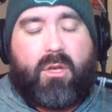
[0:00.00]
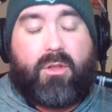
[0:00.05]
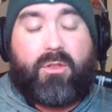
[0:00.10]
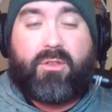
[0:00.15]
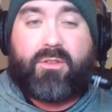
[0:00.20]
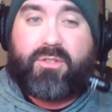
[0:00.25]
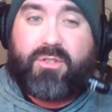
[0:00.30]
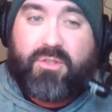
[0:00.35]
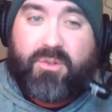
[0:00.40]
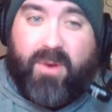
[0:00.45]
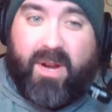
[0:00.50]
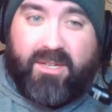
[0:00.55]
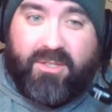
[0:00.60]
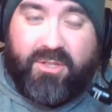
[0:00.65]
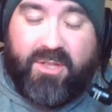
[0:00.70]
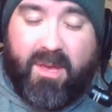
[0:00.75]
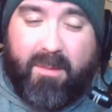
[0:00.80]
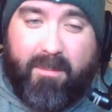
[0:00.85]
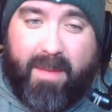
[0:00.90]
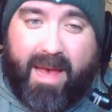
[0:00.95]
The stretch
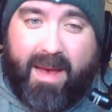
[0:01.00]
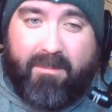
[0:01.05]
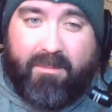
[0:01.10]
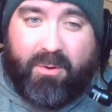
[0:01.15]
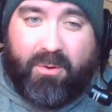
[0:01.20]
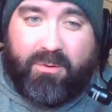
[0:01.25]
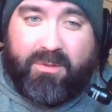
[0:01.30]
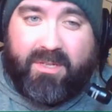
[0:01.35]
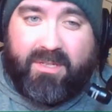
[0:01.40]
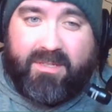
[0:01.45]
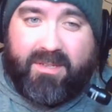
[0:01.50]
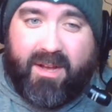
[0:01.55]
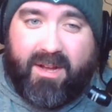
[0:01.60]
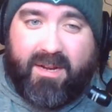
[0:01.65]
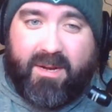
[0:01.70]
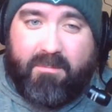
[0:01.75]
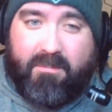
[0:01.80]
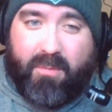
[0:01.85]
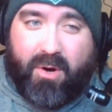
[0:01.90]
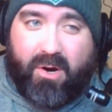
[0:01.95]
that Matt Boldy's on
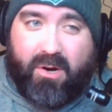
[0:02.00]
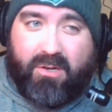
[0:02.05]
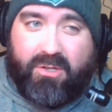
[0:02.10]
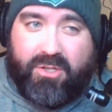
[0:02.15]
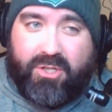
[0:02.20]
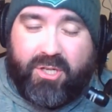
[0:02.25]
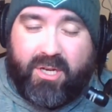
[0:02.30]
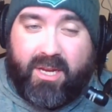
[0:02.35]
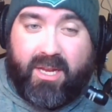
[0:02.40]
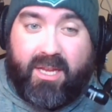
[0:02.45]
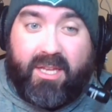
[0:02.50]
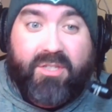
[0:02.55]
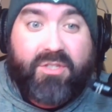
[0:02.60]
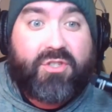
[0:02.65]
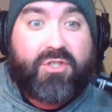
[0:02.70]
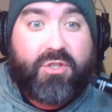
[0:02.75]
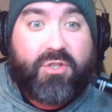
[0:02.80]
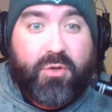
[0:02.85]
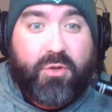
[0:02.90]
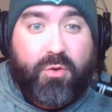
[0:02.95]
in March is
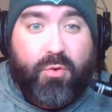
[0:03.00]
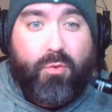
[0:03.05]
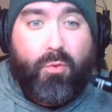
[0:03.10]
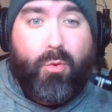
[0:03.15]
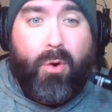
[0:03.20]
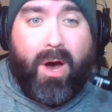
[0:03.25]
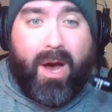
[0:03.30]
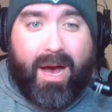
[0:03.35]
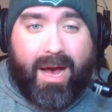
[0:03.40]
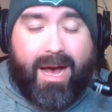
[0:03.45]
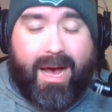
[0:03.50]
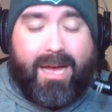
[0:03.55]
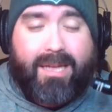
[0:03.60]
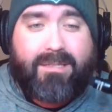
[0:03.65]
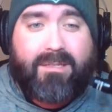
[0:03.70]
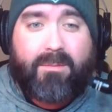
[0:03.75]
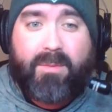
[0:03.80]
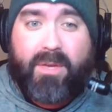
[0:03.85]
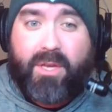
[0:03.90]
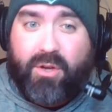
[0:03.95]
too hot
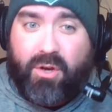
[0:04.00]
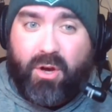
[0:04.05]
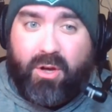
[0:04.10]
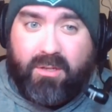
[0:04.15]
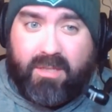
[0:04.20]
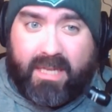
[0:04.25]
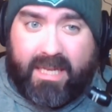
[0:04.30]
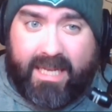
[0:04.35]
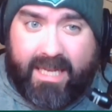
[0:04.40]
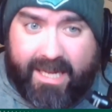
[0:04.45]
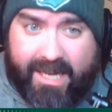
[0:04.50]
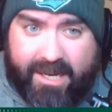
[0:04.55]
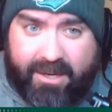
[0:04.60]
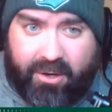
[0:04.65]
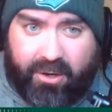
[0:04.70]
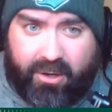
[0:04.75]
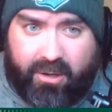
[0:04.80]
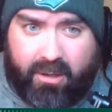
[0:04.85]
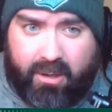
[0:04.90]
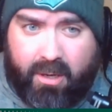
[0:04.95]
to be called a
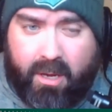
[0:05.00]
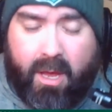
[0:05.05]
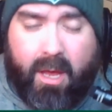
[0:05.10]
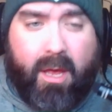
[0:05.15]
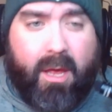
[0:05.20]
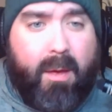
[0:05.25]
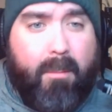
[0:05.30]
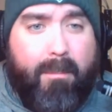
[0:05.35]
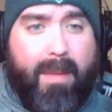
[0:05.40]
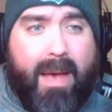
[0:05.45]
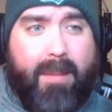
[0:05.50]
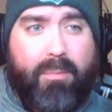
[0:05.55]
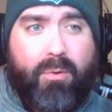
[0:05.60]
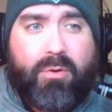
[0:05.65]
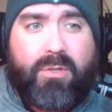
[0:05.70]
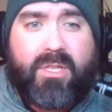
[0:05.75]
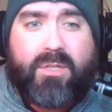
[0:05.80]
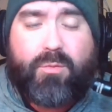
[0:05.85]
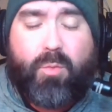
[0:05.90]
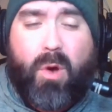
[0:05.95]
heater. Matt
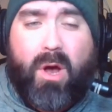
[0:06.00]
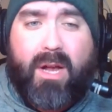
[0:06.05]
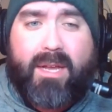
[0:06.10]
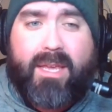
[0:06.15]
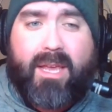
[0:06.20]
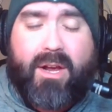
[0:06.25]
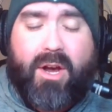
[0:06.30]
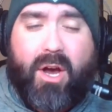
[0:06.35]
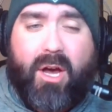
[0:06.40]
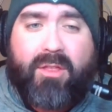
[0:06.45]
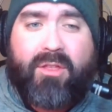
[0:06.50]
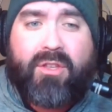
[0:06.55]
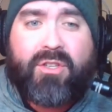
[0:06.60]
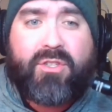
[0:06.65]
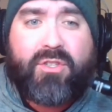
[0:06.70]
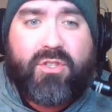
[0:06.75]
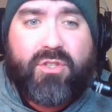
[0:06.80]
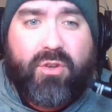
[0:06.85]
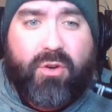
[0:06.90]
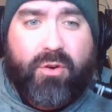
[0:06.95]
Boldy's walking on the
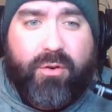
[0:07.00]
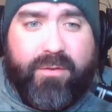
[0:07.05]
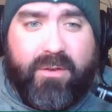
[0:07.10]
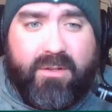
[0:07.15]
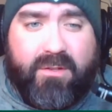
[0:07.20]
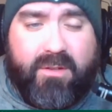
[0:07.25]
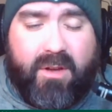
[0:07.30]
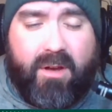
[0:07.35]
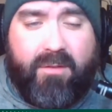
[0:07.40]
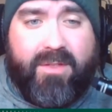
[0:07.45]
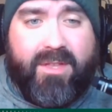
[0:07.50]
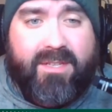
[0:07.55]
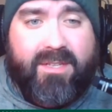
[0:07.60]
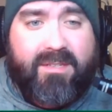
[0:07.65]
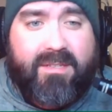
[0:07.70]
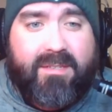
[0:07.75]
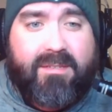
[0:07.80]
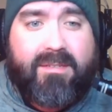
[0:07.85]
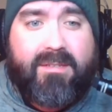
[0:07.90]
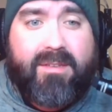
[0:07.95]
surface of the
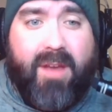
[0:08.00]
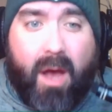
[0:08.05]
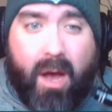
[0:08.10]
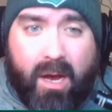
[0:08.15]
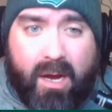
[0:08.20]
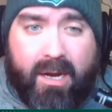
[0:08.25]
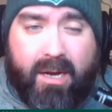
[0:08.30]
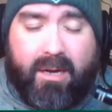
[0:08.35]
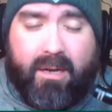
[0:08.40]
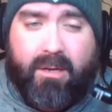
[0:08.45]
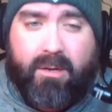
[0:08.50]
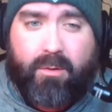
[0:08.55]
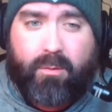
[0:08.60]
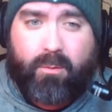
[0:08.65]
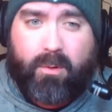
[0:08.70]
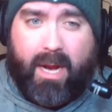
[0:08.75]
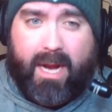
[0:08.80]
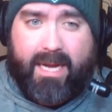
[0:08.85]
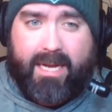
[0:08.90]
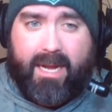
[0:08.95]
sun
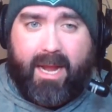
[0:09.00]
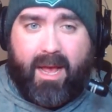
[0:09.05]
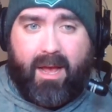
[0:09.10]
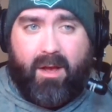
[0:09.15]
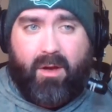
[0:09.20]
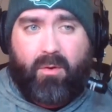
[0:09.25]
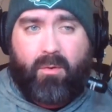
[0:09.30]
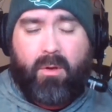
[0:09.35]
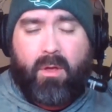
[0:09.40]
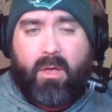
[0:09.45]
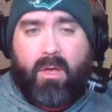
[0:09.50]
right now.